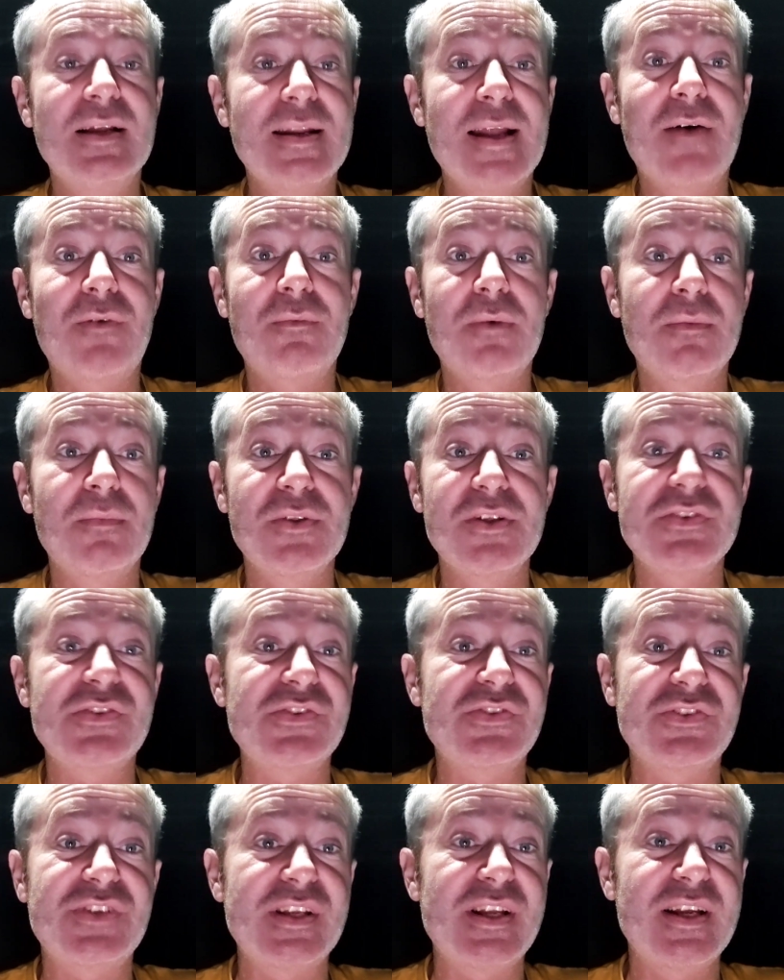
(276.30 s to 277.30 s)
Now, remember, this
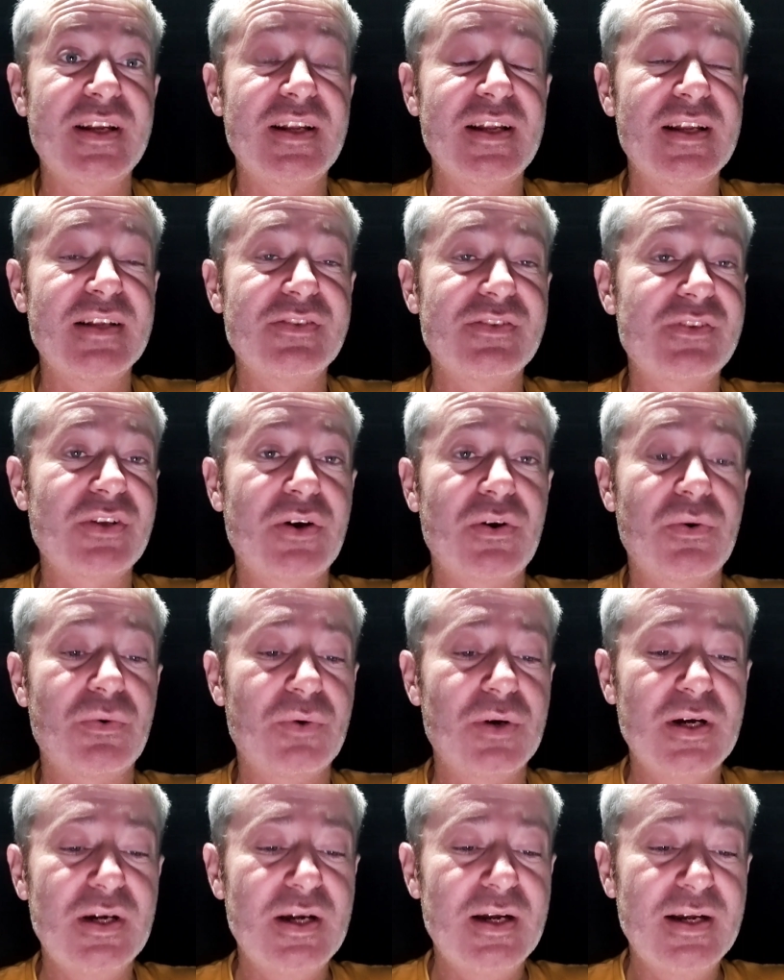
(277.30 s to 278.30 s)
is CNN, so